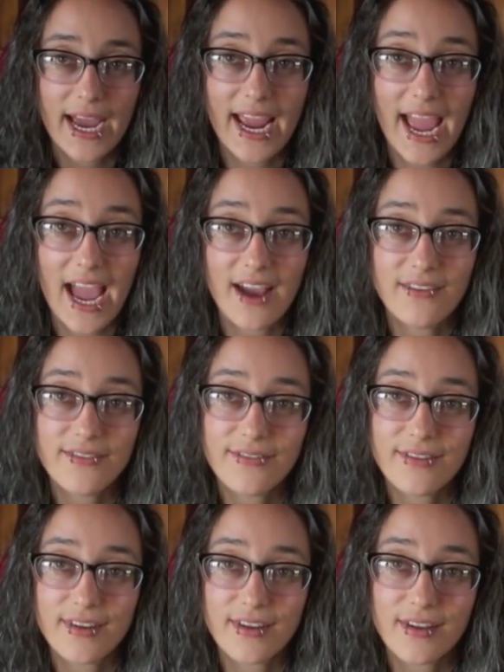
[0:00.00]
have
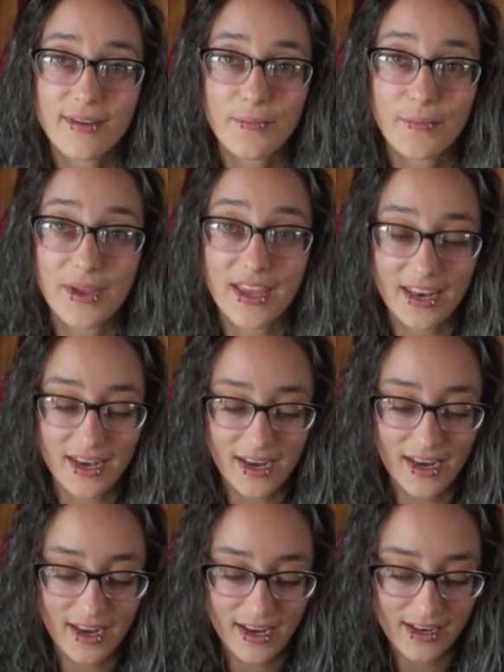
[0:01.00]

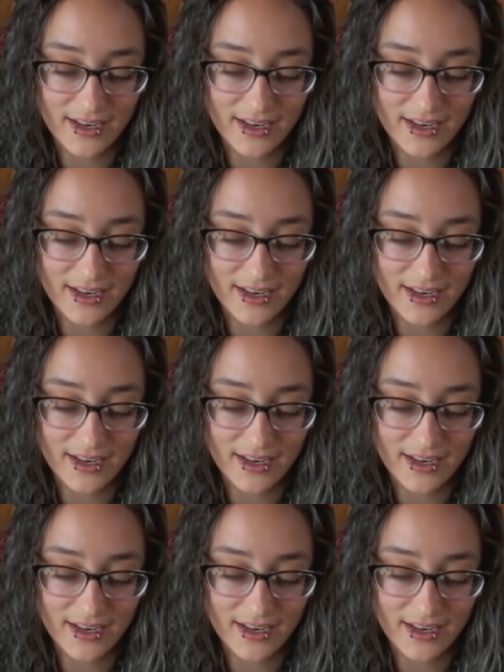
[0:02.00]
been